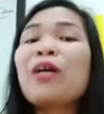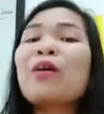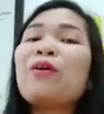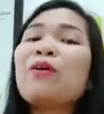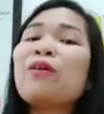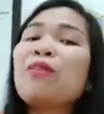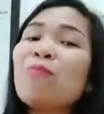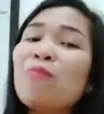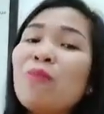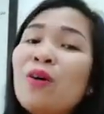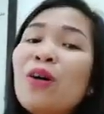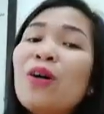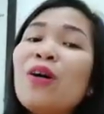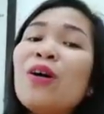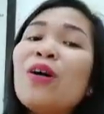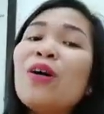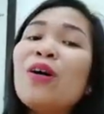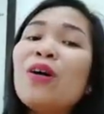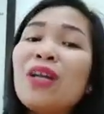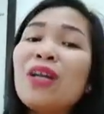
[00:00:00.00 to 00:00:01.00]
Good
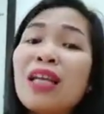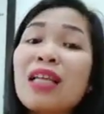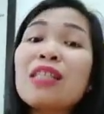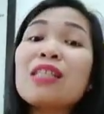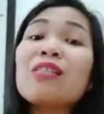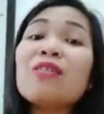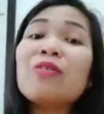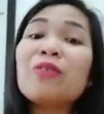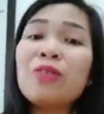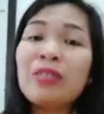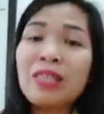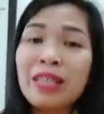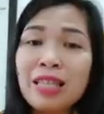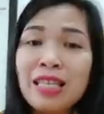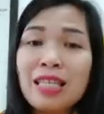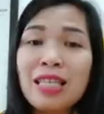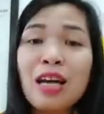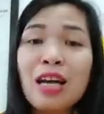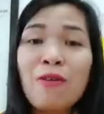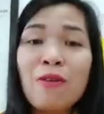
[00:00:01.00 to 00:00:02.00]
morning,
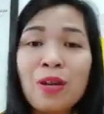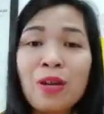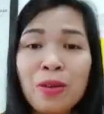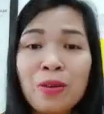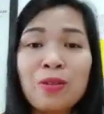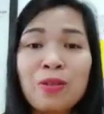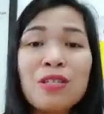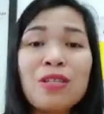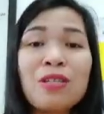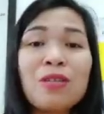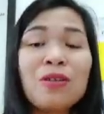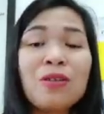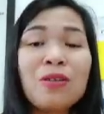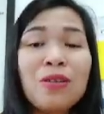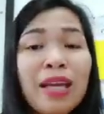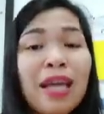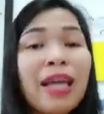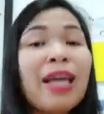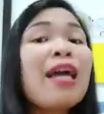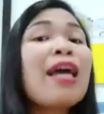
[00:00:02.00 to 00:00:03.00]
students, how are you
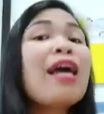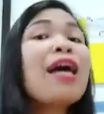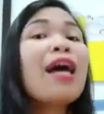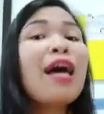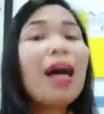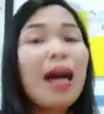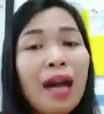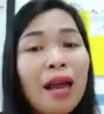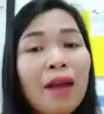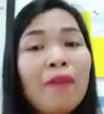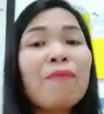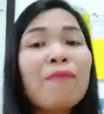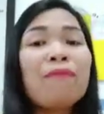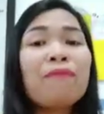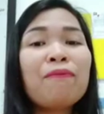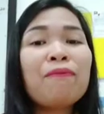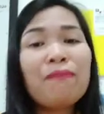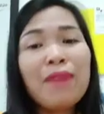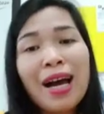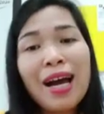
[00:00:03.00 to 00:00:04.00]
today?
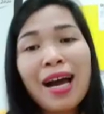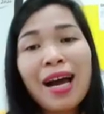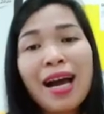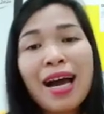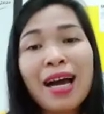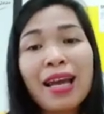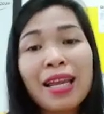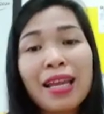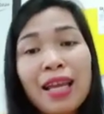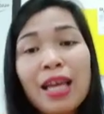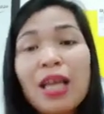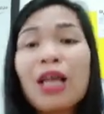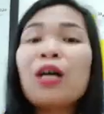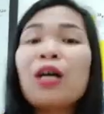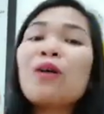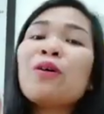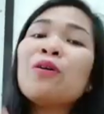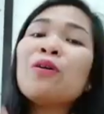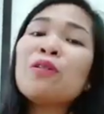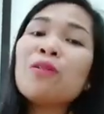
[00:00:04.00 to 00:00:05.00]
I'm fine.
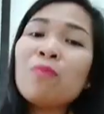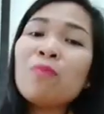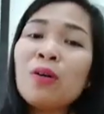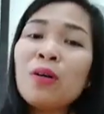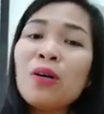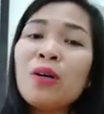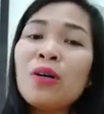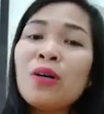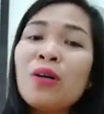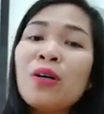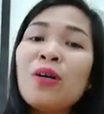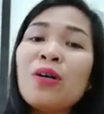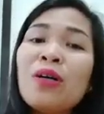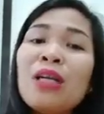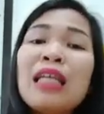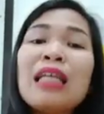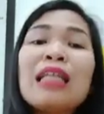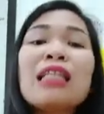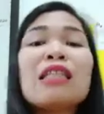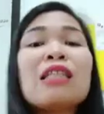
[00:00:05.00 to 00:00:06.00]
Good
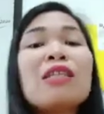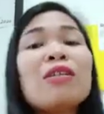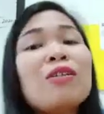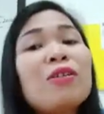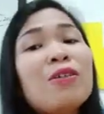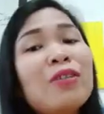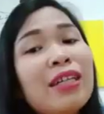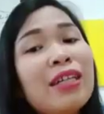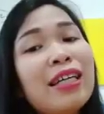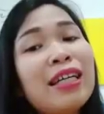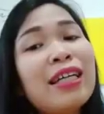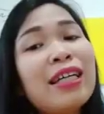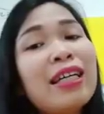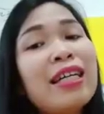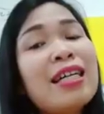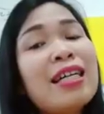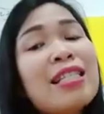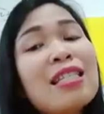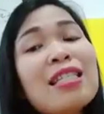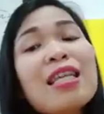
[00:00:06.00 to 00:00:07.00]
morning,
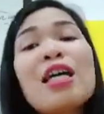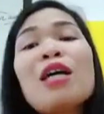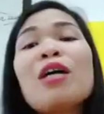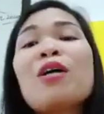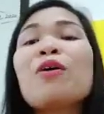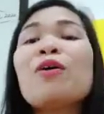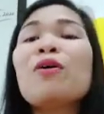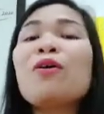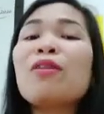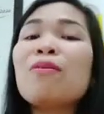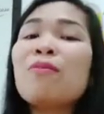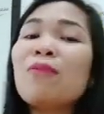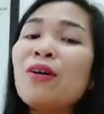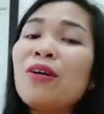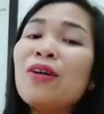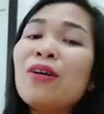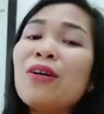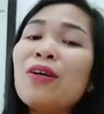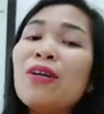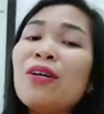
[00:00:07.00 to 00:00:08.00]
students. Good
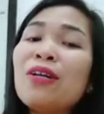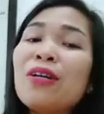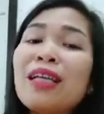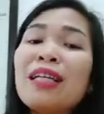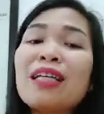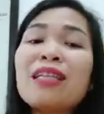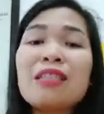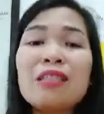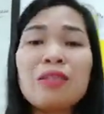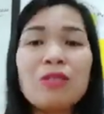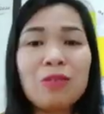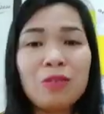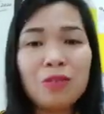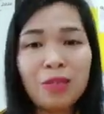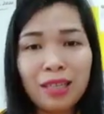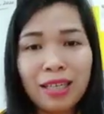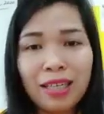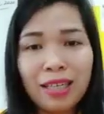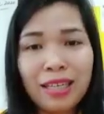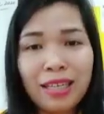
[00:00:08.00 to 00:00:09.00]
morning,
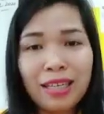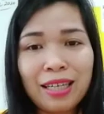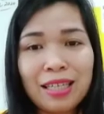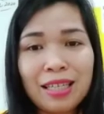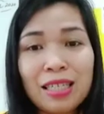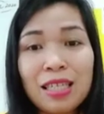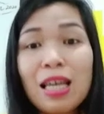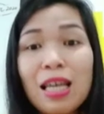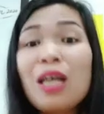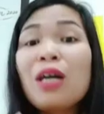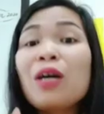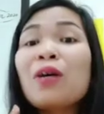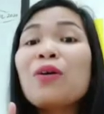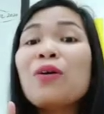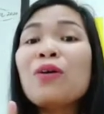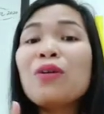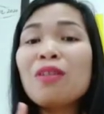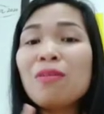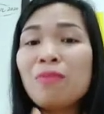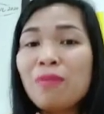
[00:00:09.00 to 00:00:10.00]
students.
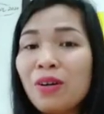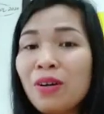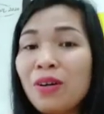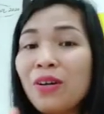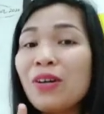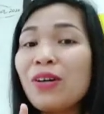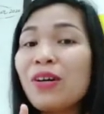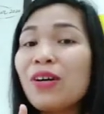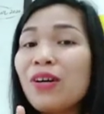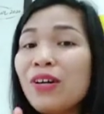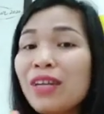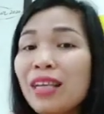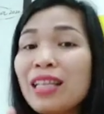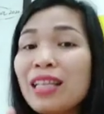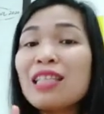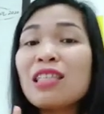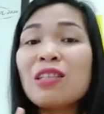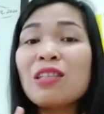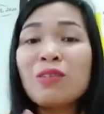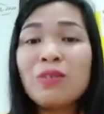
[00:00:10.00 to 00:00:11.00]
Good
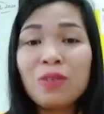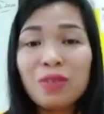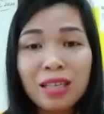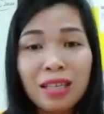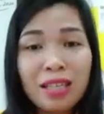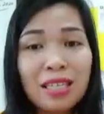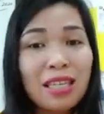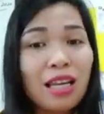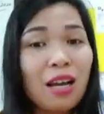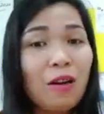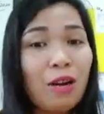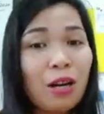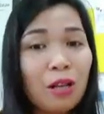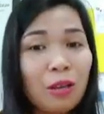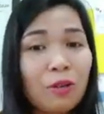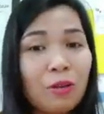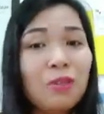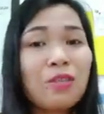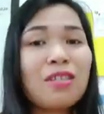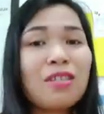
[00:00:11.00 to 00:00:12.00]
morning, students, how are
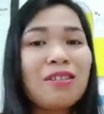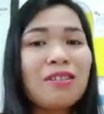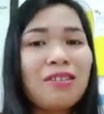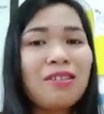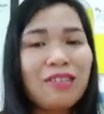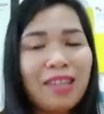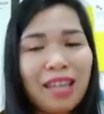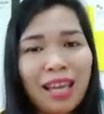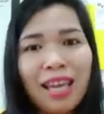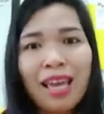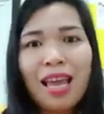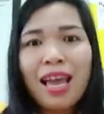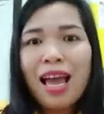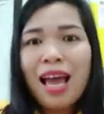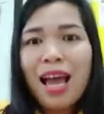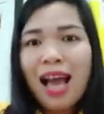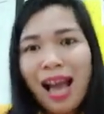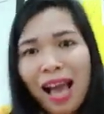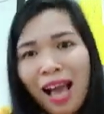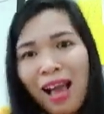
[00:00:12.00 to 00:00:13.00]
you
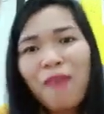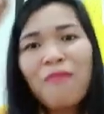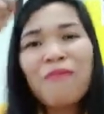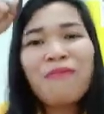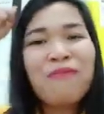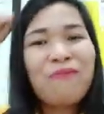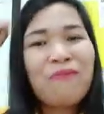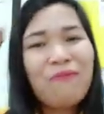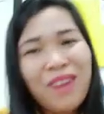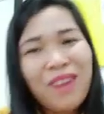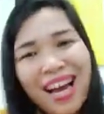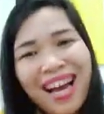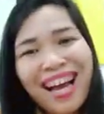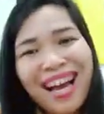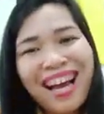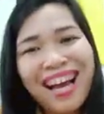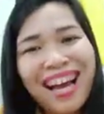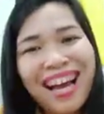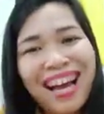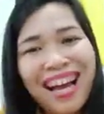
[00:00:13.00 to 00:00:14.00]
today? I'm
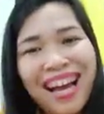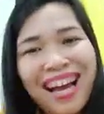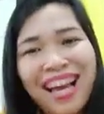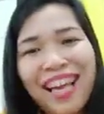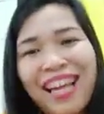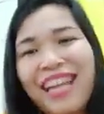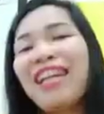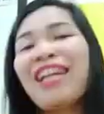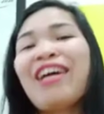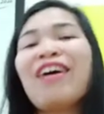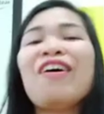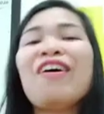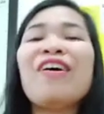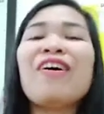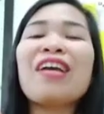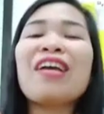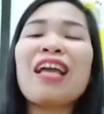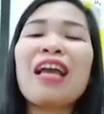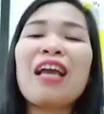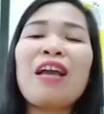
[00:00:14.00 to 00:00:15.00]
fine.
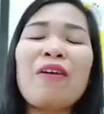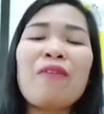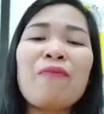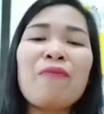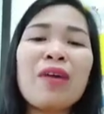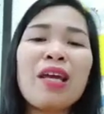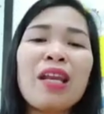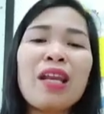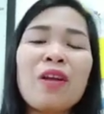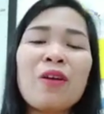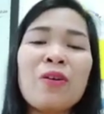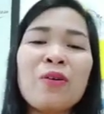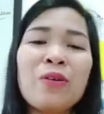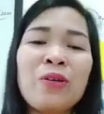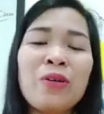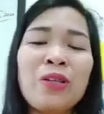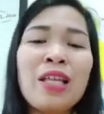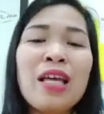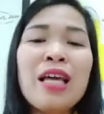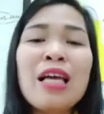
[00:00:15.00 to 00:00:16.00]
Okay, very
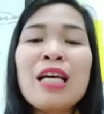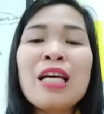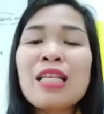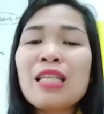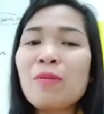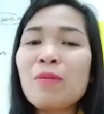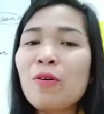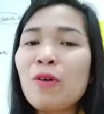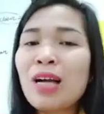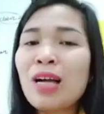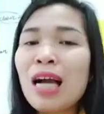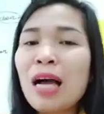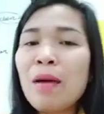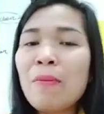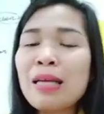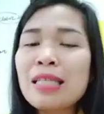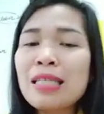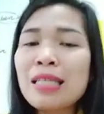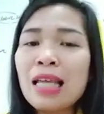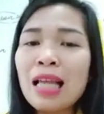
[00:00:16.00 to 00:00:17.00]
good. Semoga
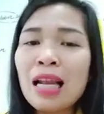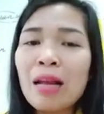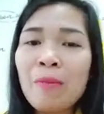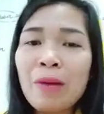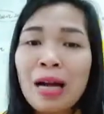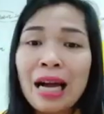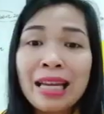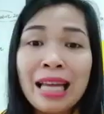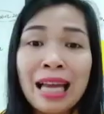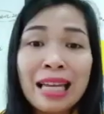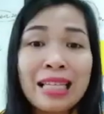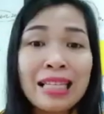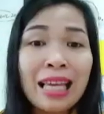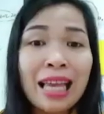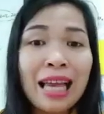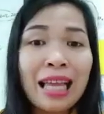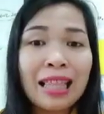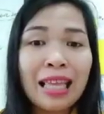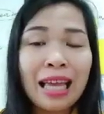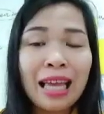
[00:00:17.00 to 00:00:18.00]
masih dalam keadaan
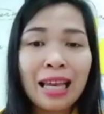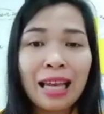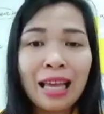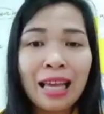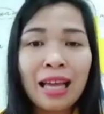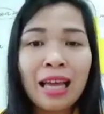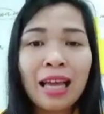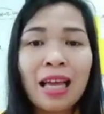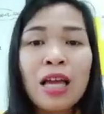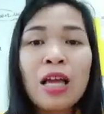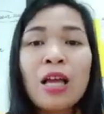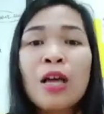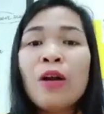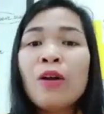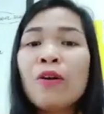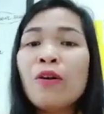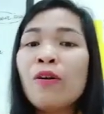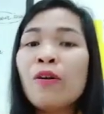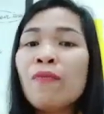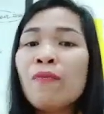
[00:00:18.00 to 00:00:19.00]
sehat ya, nak.
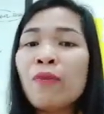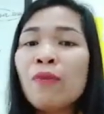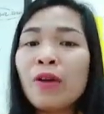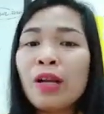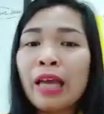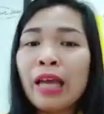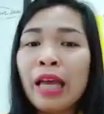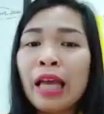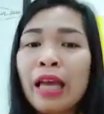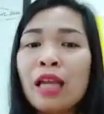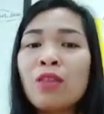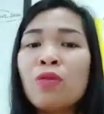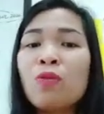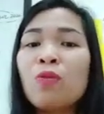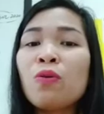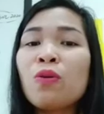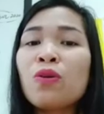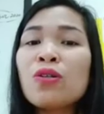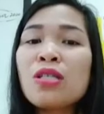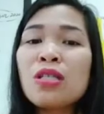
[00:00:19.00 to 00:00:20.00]
Don't forget
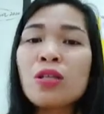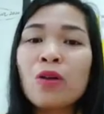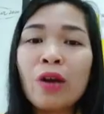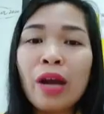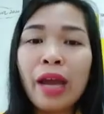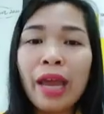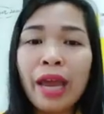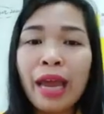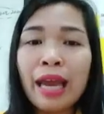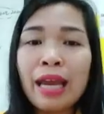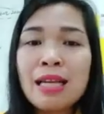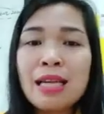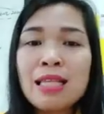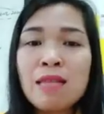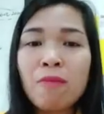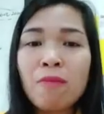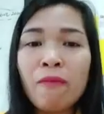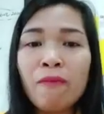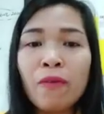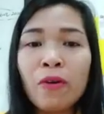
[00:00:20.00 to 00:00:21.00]
to wash your hands
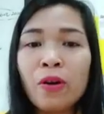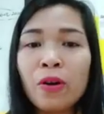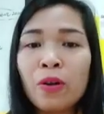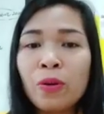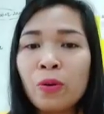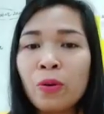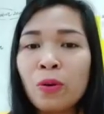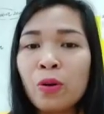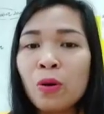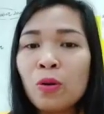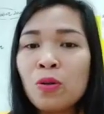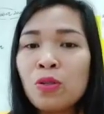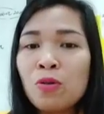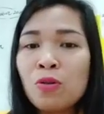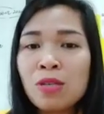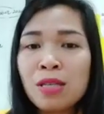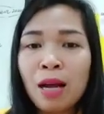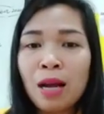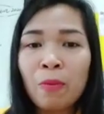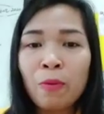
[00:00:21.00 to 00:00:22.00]
before you go
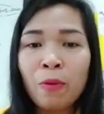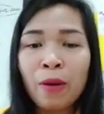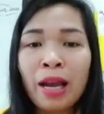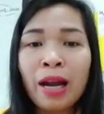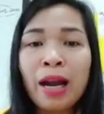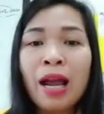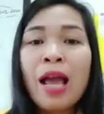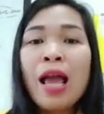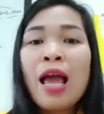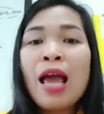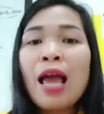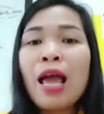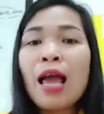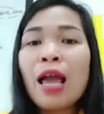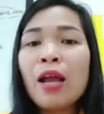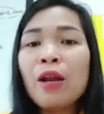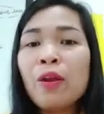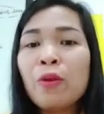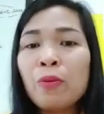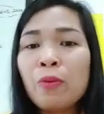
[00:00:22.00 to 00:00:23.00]
to somewhere,
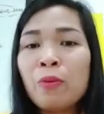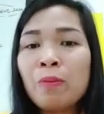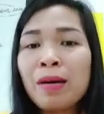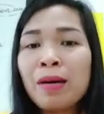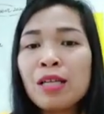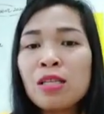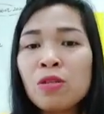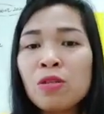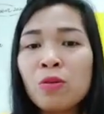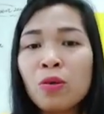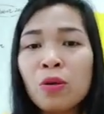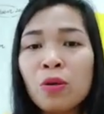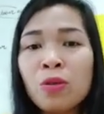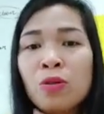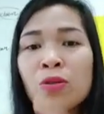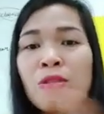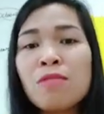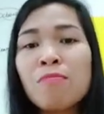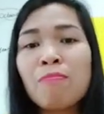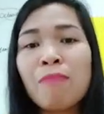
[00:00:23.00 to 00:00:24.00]
and you must to
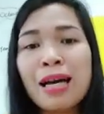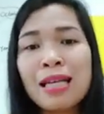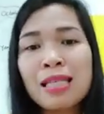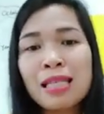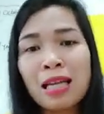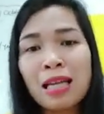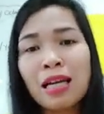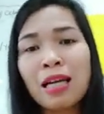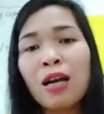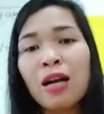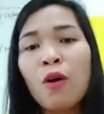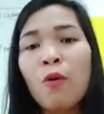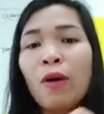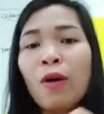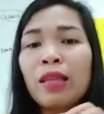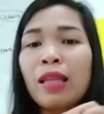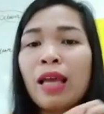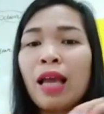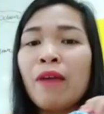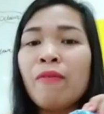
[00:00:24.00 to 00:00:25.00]
use masker
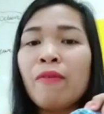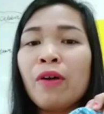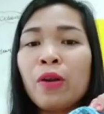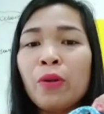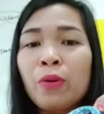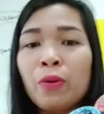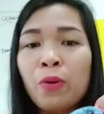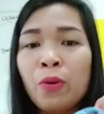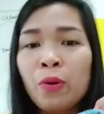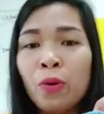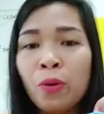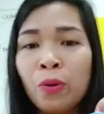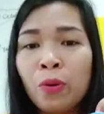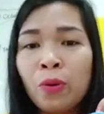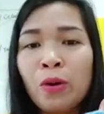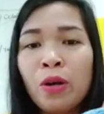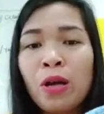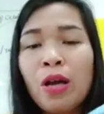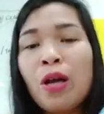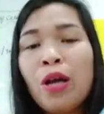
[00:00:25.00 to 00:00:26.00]
whatever you
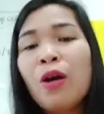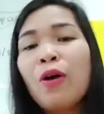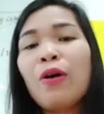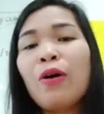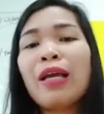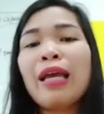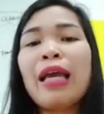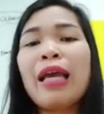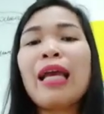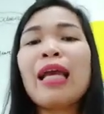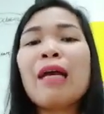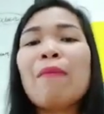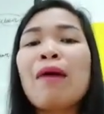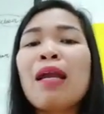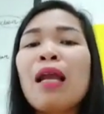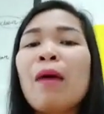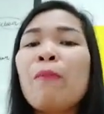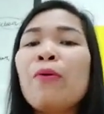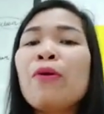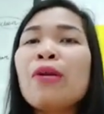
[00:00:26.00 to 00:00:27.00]
go. Oke,
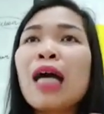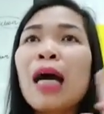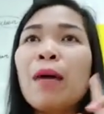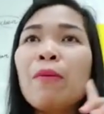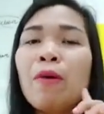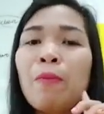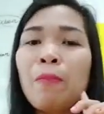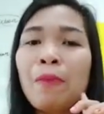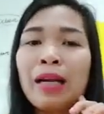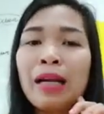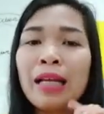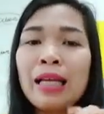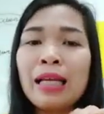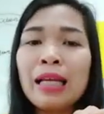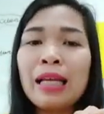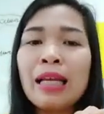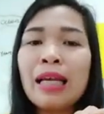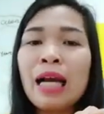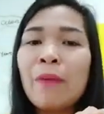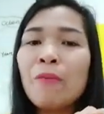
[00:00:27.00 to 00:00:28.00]
kemanapun kamu
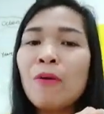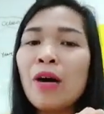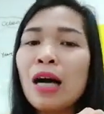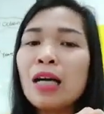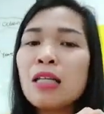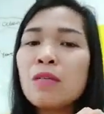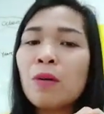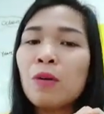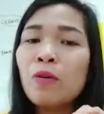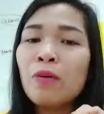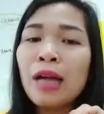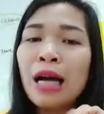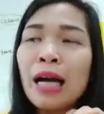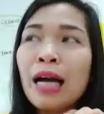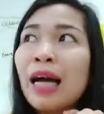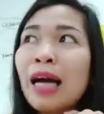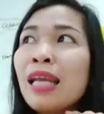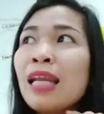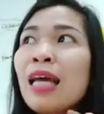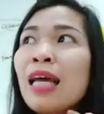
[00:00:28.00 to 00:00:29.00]
pergi, kamu harus
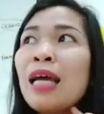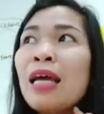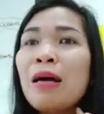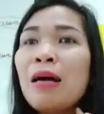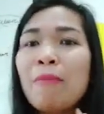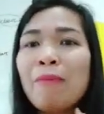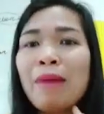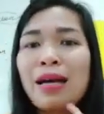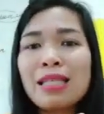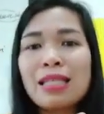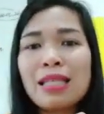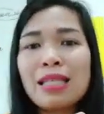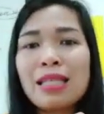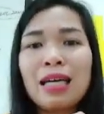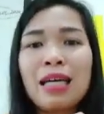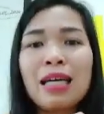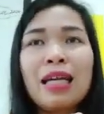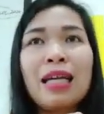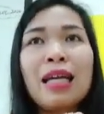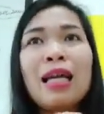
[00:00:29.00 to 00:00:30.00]
menggunakan
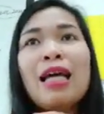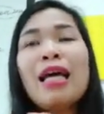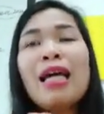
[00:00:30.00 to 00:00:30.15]
masker.